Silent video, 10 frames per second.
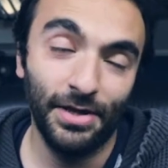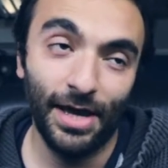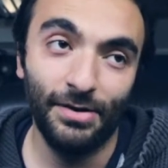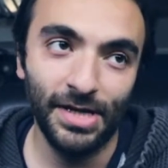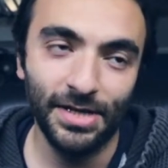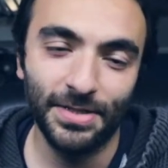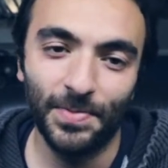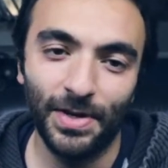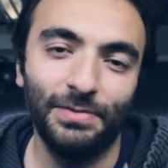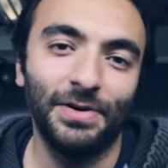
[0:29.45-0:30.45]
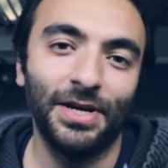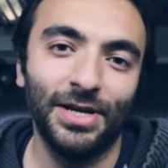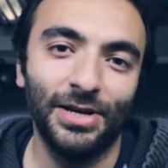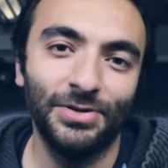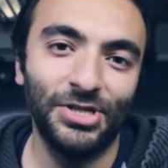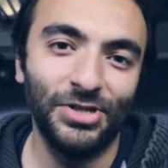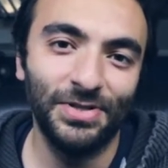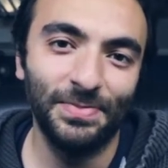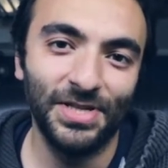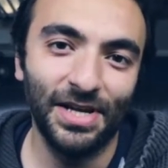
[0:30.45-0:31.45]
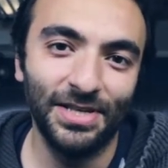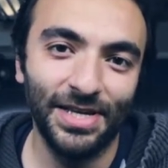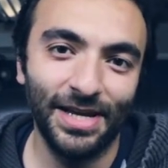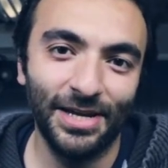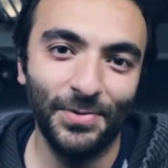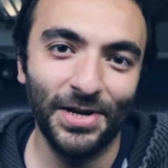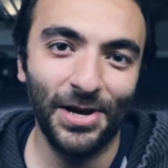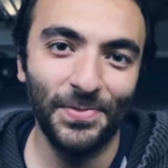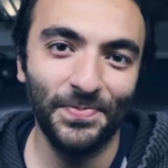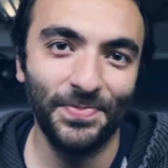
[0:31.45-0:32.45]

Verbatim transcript: really out east, but we're gonna go shoot some sunset. Here we go.